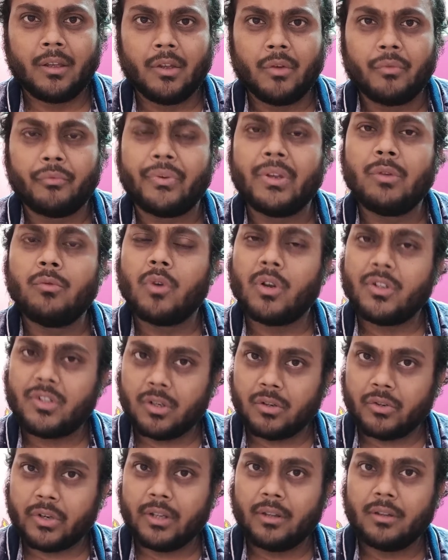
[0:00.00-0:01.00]
We know,
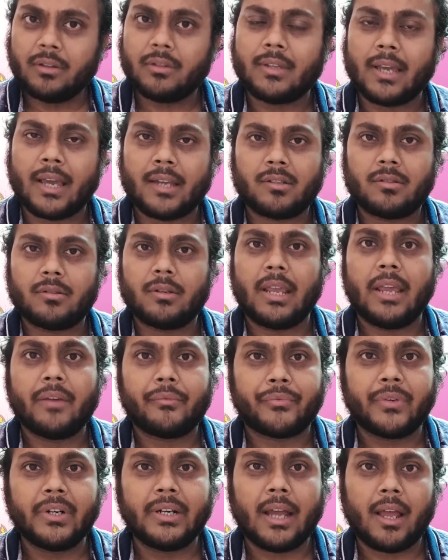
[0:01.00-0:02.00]
children, that
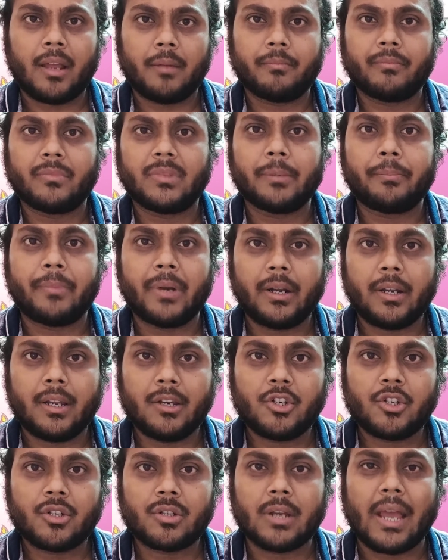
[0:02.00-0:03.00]
every time the
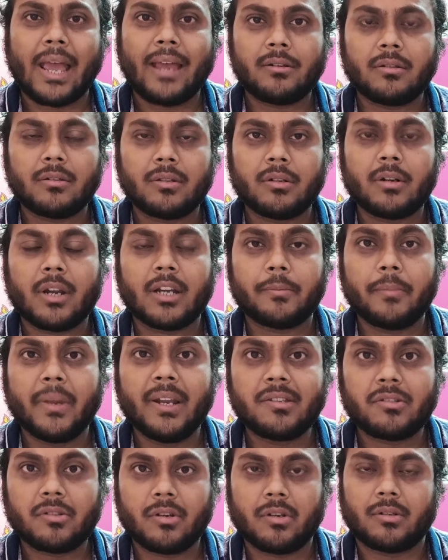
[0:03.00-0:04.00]
British and their
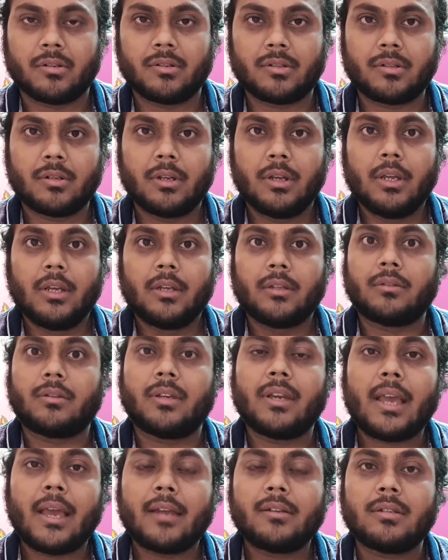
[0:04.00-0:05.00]
administrators,
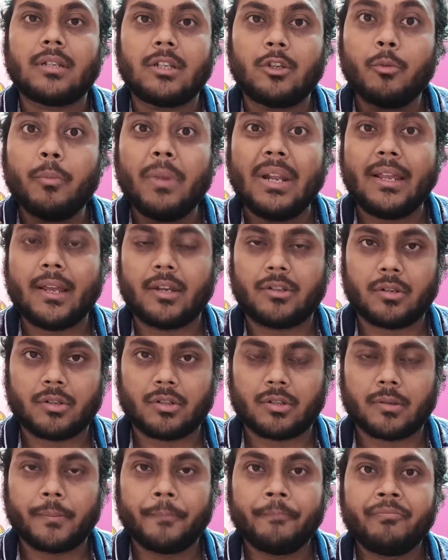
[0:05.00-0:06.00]
they had
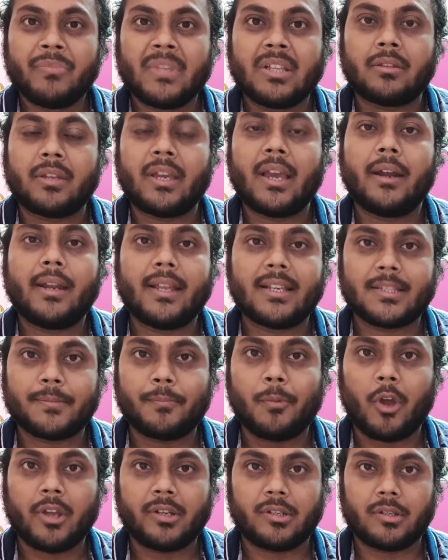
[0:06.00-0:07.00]
humiliated, they had
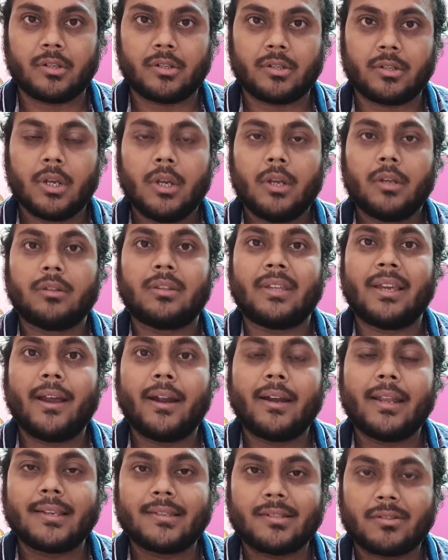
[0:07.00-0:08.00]
exploited, they
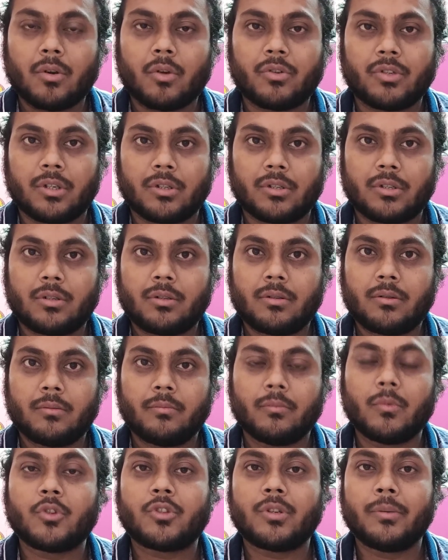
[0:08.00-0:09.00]
had extorted.
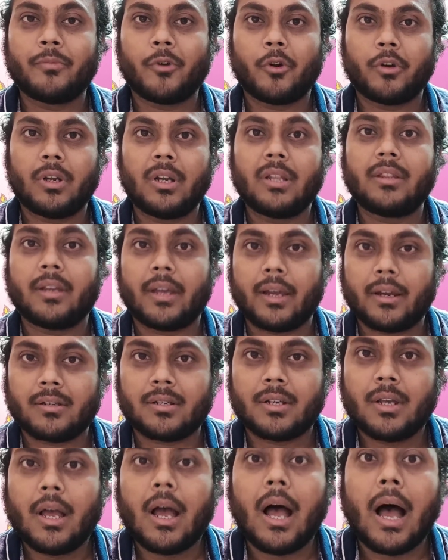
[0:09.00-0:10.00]
Most importantly, they had
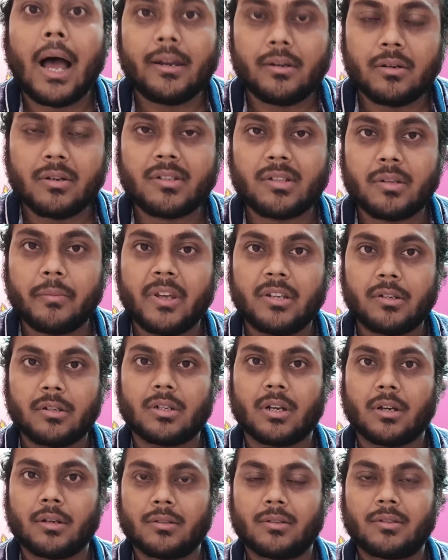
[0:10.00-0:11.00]
underestimated
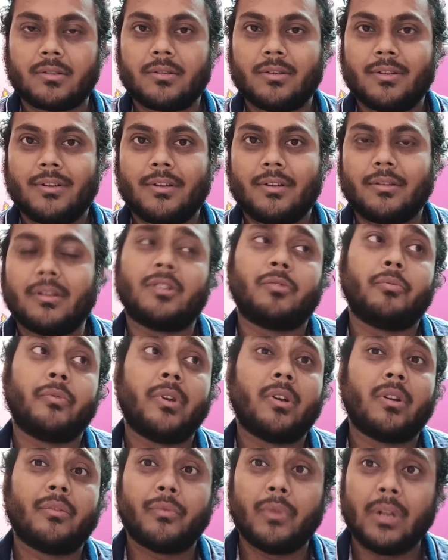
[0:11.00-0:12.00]
us, that we
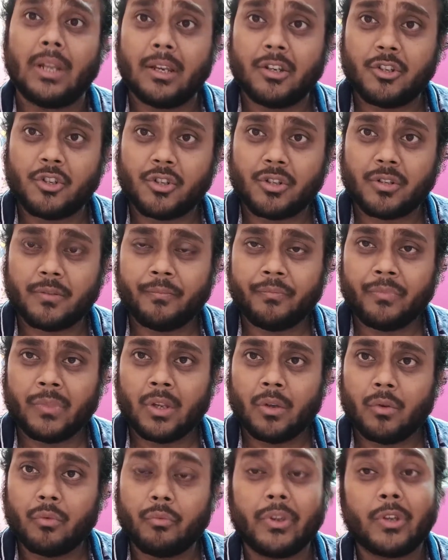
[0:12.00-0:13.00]
are foolish.
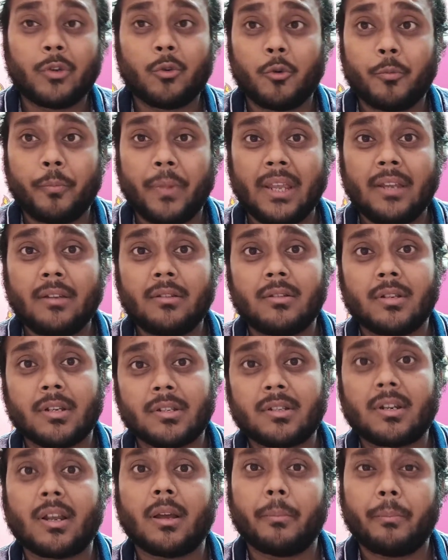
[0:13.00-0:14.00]
We could be
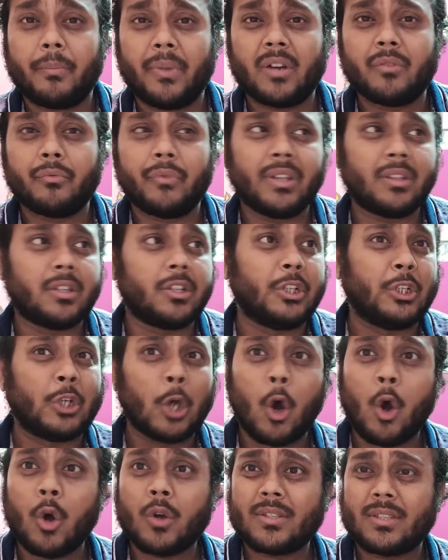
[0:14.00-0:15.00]
just compared with
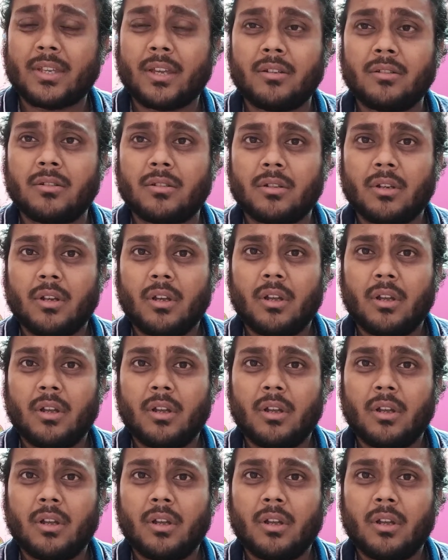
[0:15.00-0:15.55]
dogs and